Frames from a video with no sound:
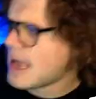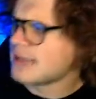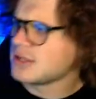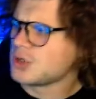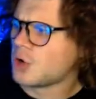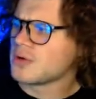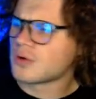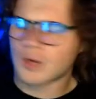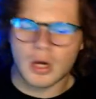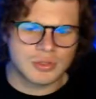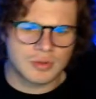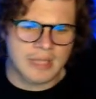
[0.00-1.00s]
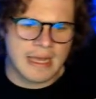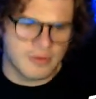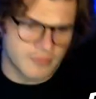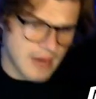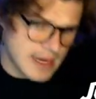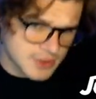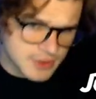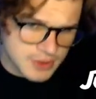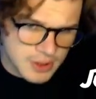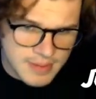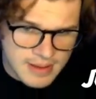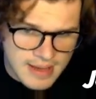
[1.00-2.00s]
And you know, you could also say Aaron Rodgers
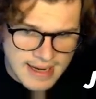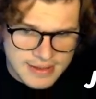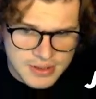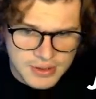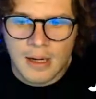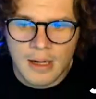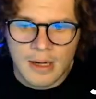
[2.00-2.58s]
could be the answer, uh,